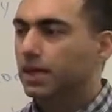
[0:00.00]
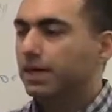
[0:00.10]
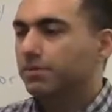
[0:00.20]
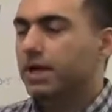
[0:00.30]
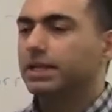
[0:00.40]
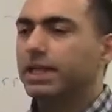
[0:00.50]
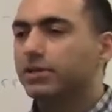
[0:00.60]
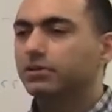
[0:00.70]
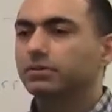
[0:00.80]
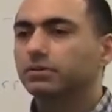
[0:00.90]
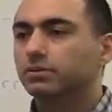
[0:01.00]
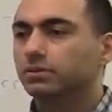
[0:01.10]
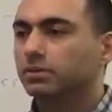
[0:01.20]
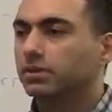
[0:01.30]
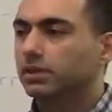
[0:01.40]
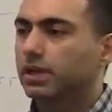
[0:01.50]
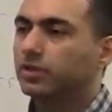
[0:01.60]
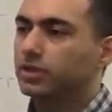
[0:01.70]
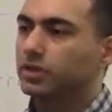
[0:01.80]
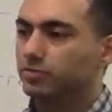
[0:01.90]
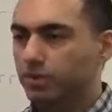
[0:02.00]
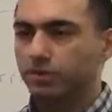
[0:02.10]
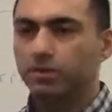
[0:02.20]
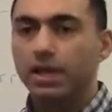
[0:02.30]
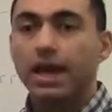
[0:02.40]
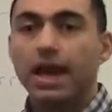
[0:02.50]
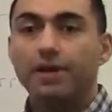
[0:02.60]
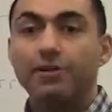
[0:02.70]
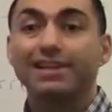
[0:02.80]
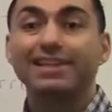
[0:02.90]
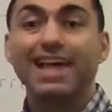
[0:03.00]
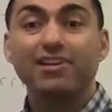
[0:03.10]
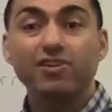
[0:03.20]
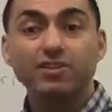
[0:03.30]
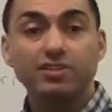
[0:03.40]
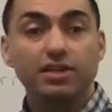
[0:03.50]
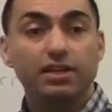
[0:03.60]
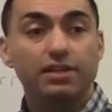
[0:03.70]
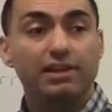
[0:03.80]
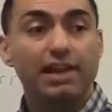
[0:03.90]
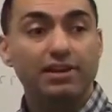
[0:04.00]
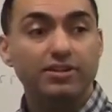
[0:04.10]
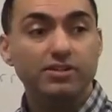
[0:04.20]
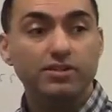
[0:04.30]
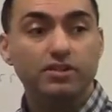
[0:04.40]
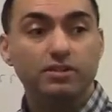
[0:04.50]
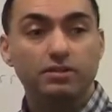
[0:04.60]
I write a letter, letter is written. I write letters, the letters